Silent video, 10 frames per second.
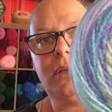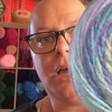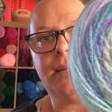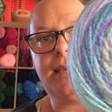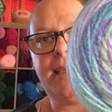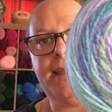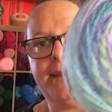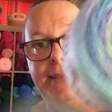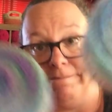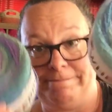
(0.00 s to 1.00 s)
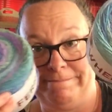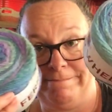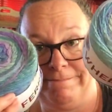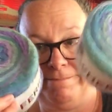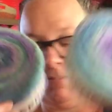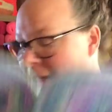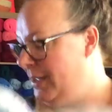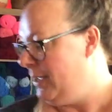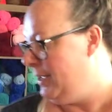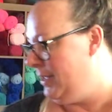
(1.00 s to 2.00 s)
Cotton Candy.
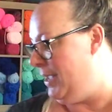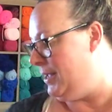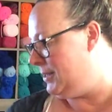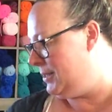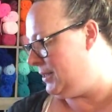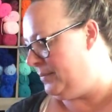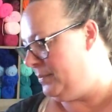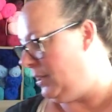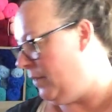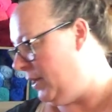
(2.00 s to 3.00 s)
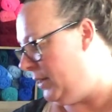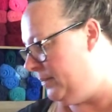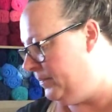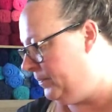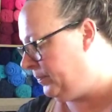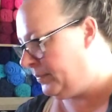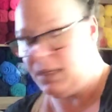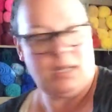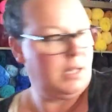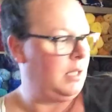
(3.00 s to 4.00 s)
Yes, love it.
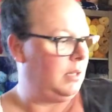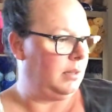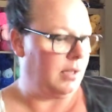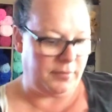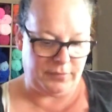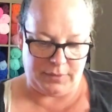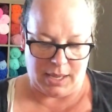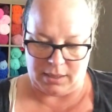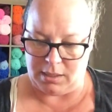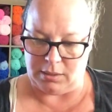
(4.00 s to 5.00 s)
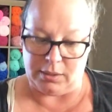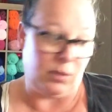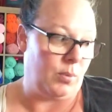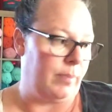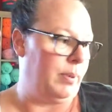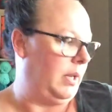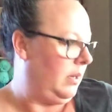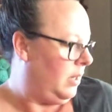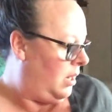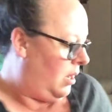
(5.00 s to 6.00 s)
Love that color. I don't know where to put it.
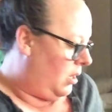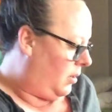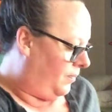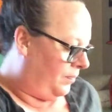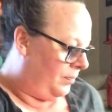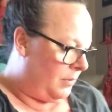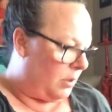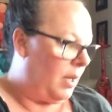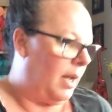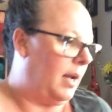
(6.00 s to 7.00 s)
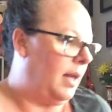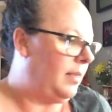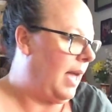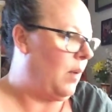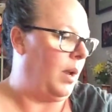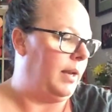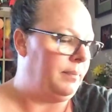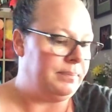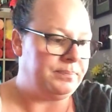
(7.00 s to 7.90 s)
So yeah, I got that one.